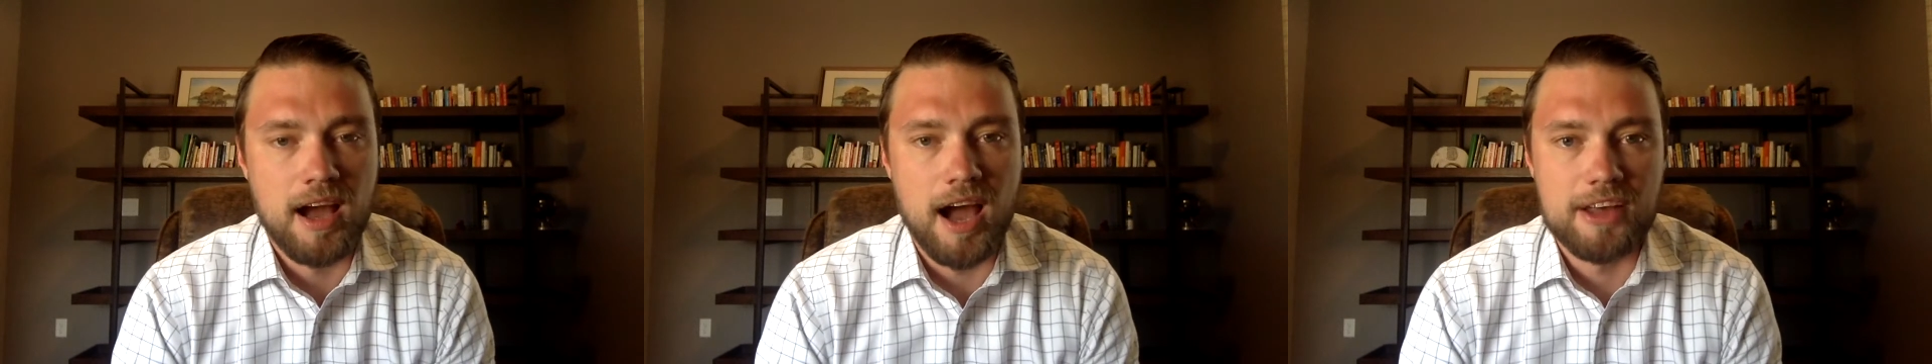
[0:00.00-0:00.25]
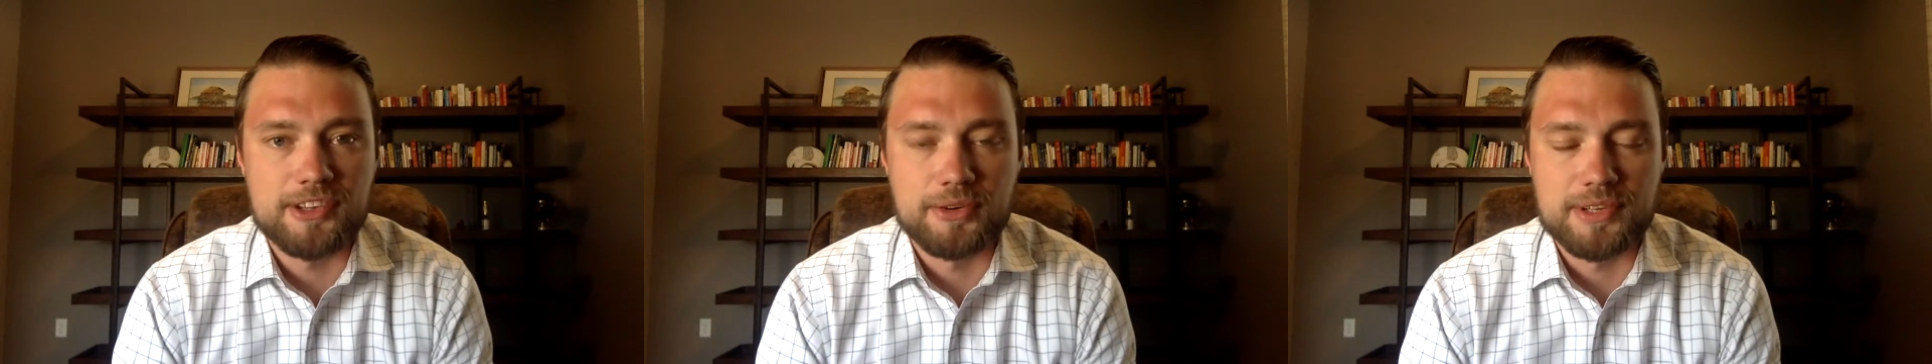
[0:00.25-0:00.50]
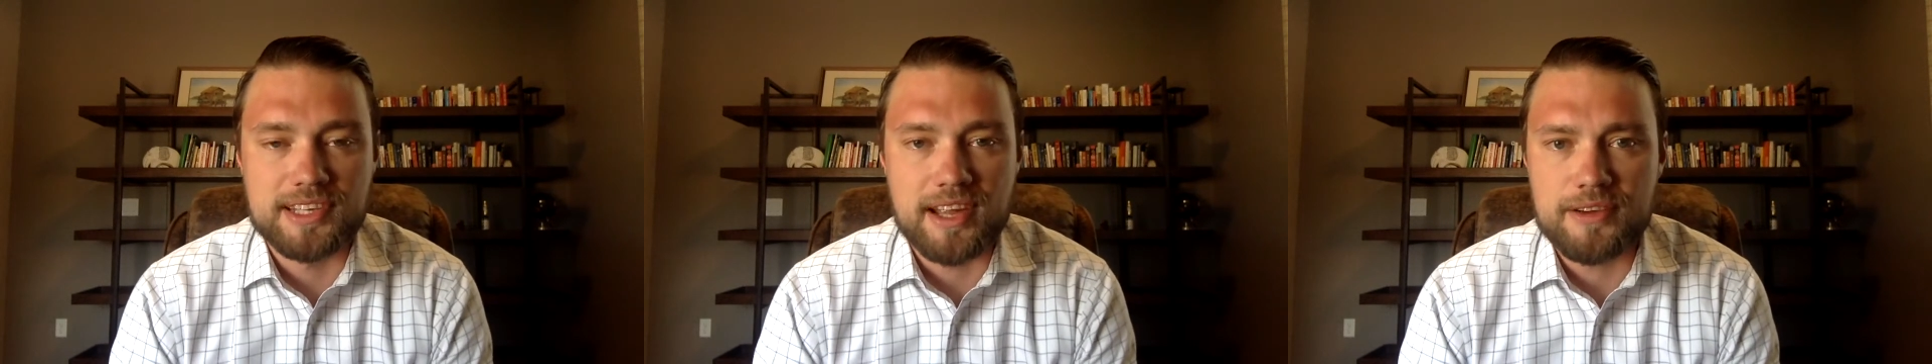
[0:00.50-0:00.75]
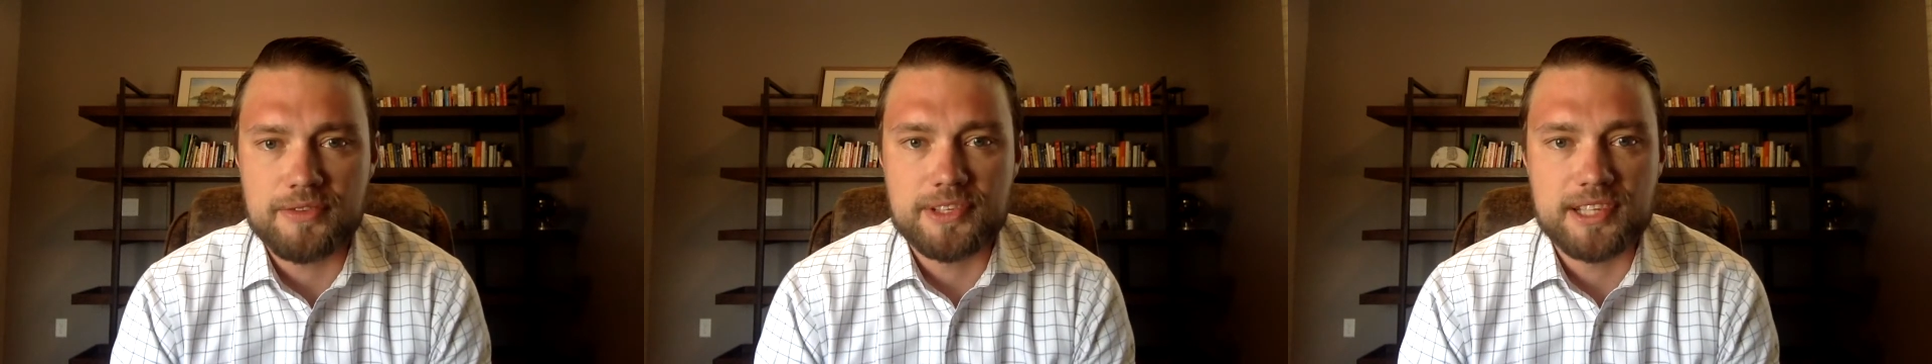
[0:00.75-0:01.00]
So instead
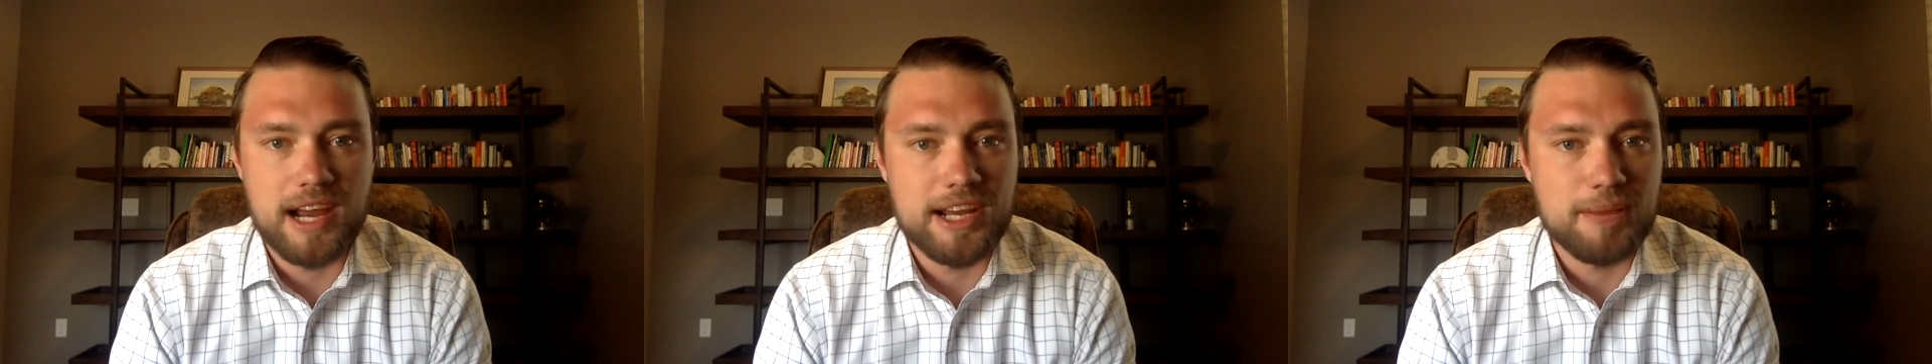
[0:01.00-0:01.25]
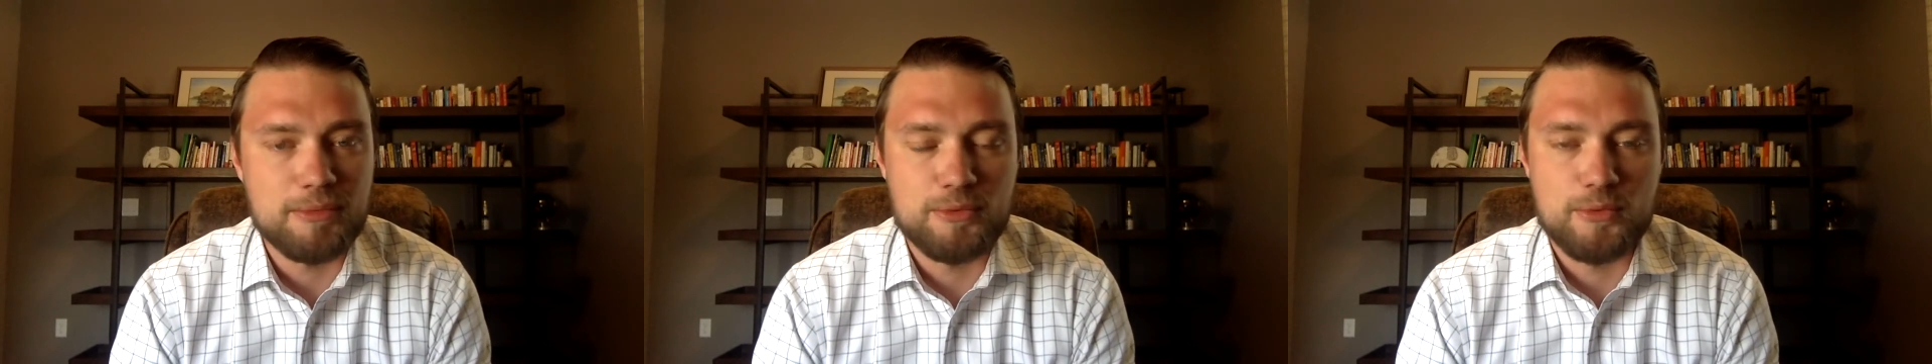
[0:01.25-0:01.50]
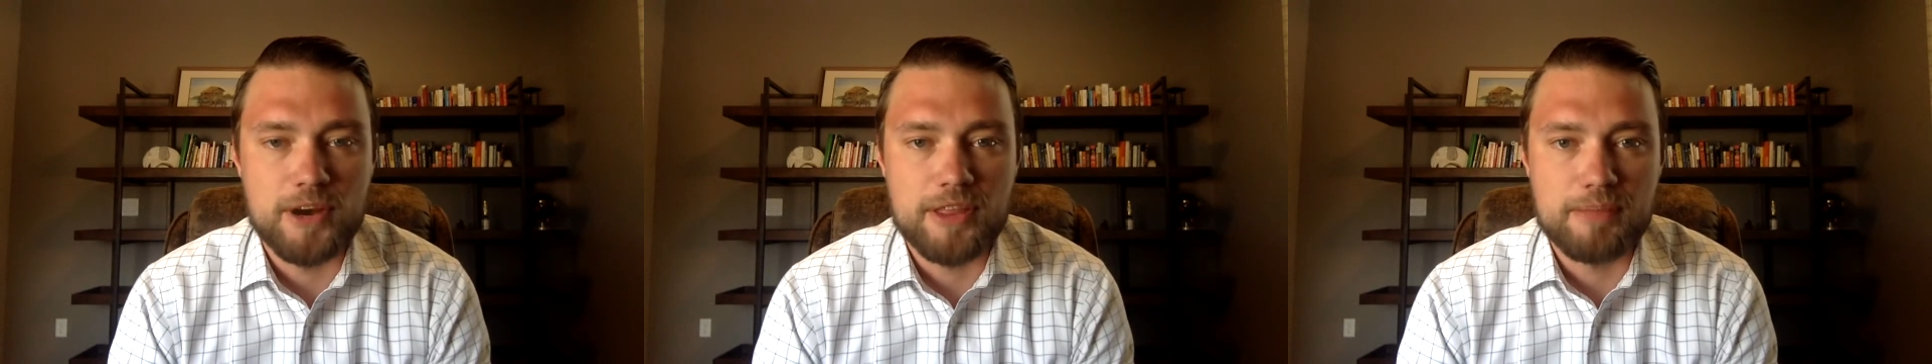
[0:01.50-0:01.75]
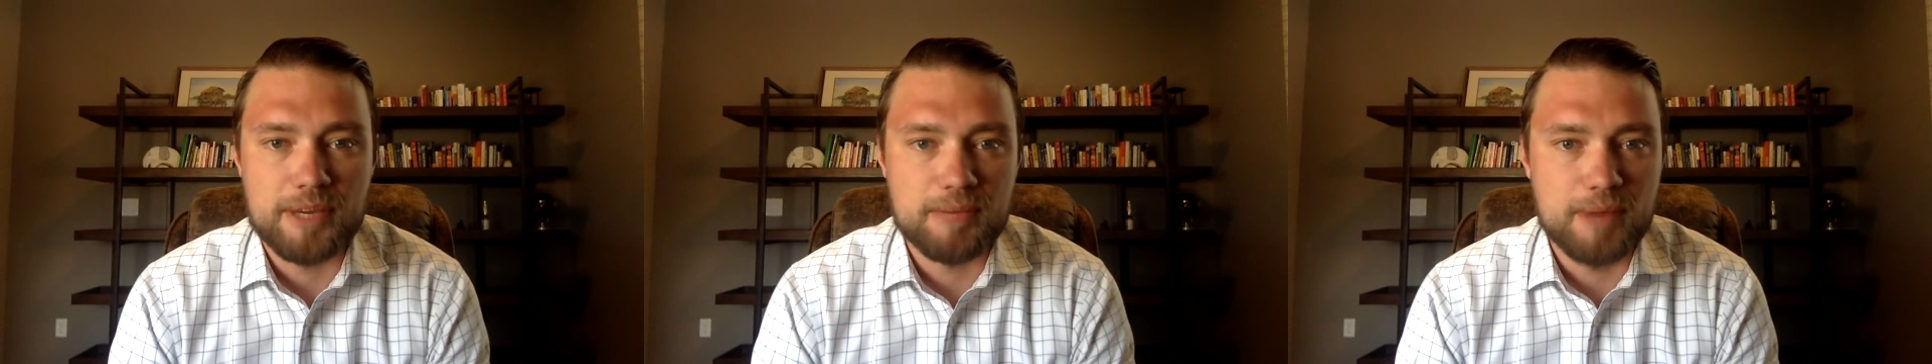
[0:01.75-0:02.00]
of signing up with one of the
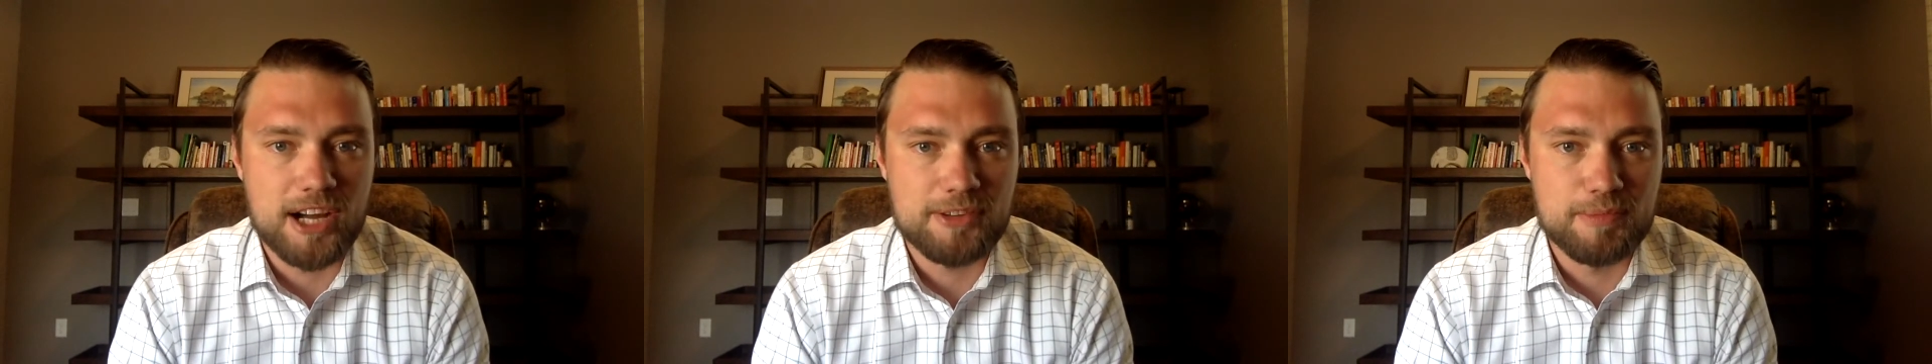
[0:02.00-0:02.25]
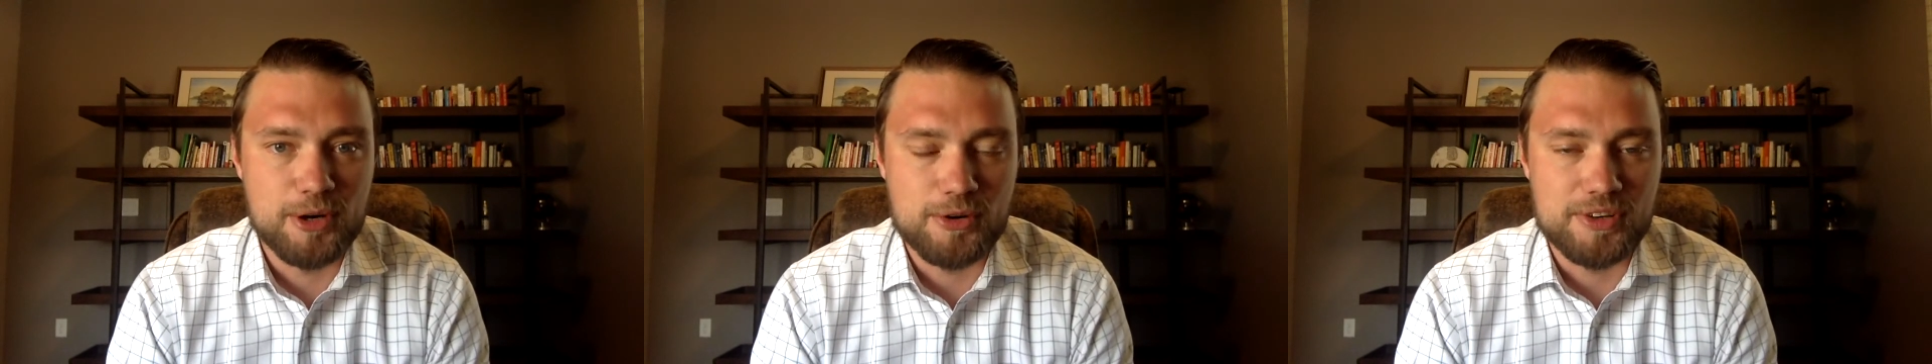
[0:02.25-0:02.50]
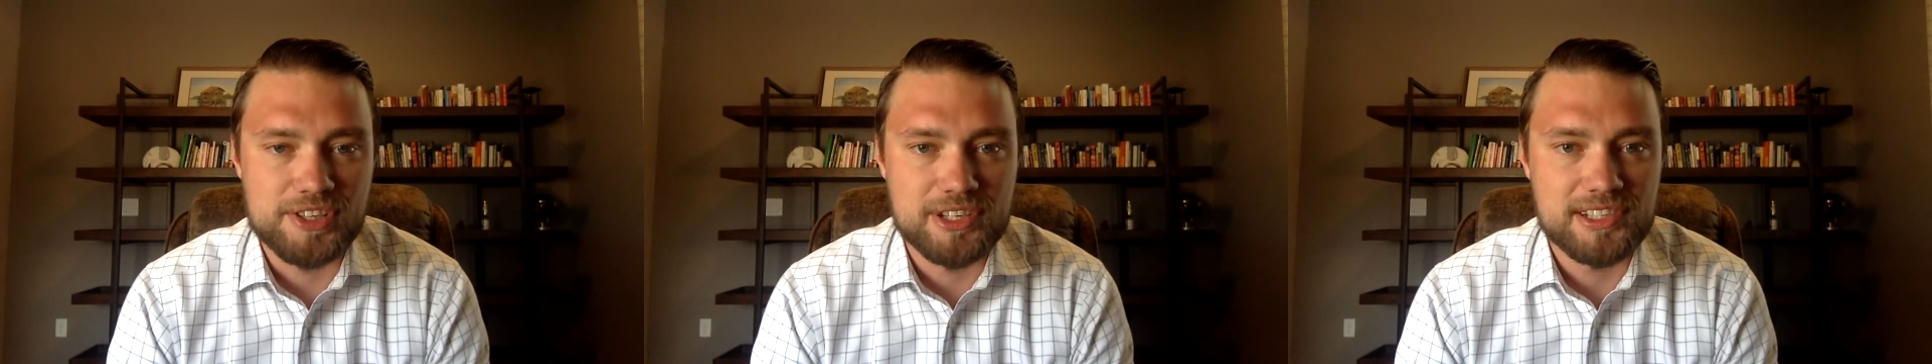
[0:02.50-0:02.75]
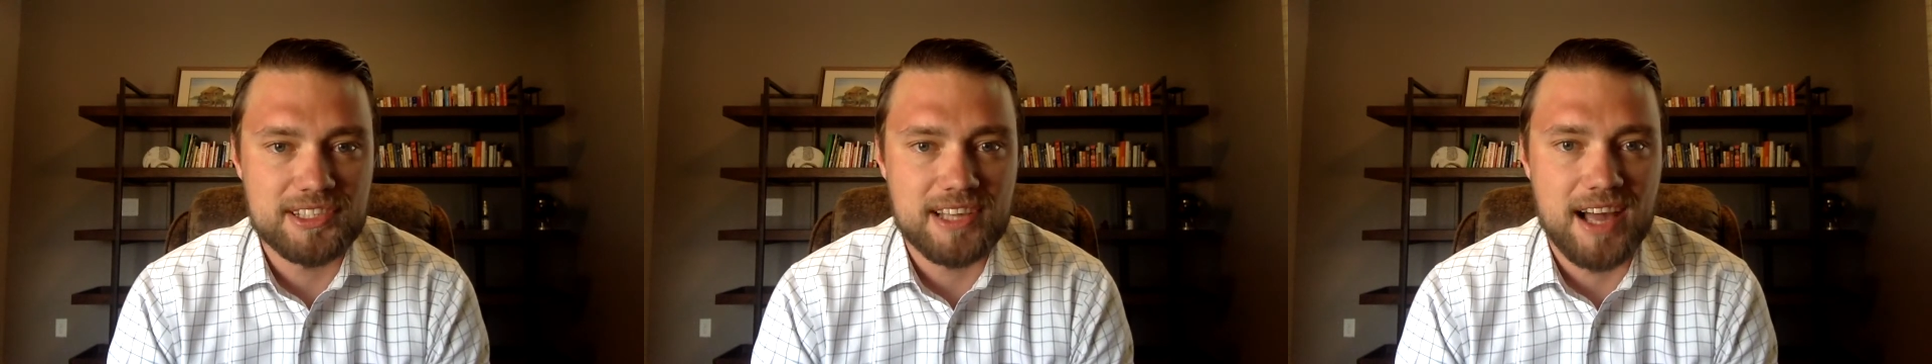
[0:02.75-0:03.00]
big box
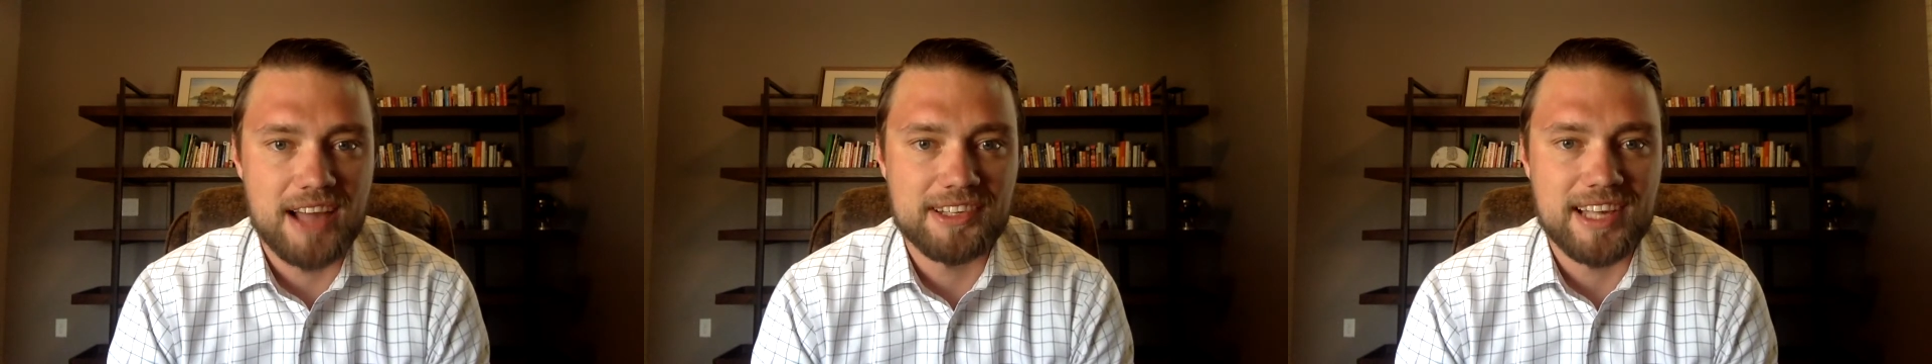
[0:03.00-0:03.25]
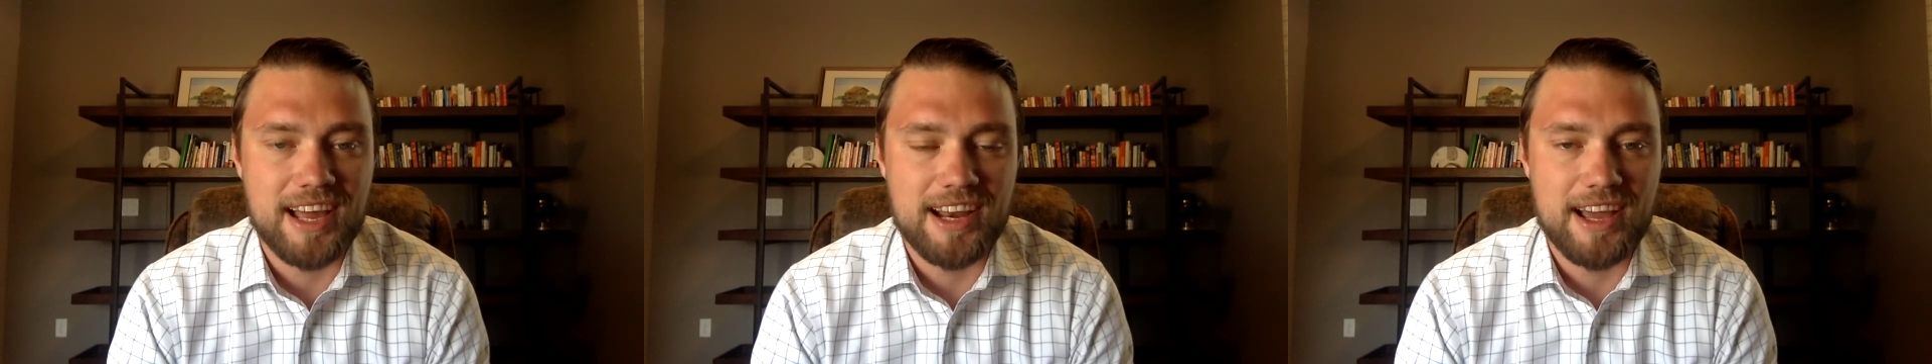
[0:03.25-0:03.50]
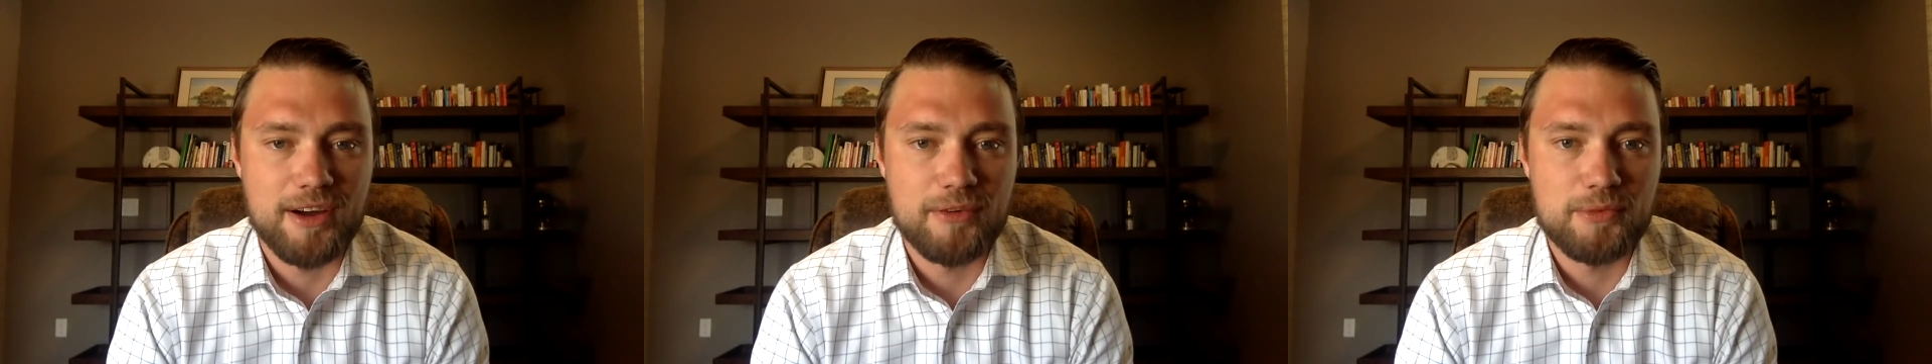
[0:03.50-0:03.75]
brokerages, I sat down